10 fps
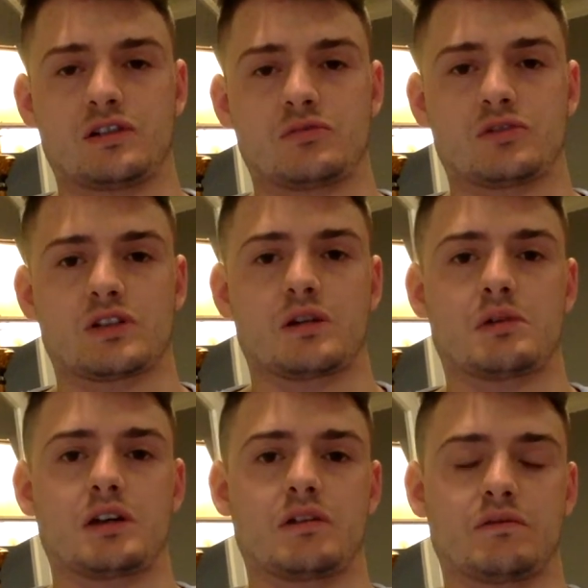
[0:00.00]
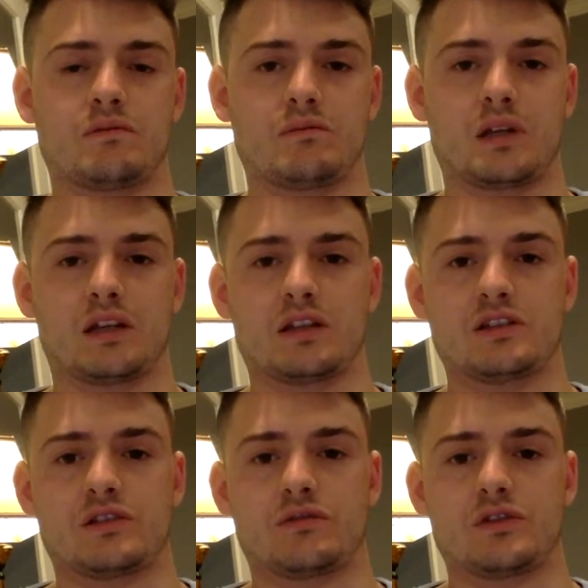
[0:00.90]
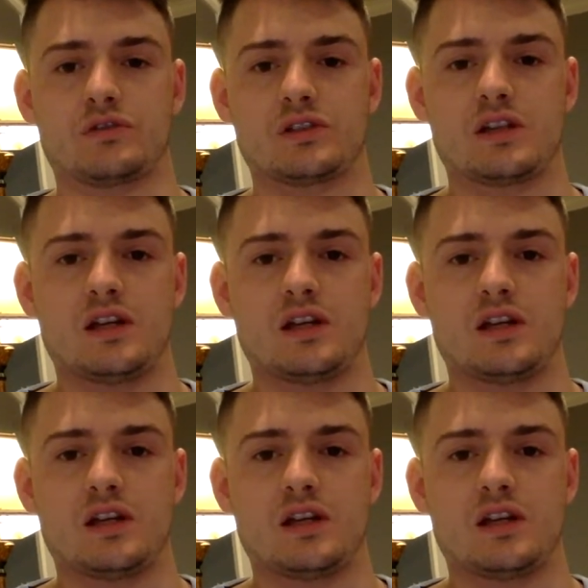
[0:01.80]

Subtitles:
more time I'm making these interviews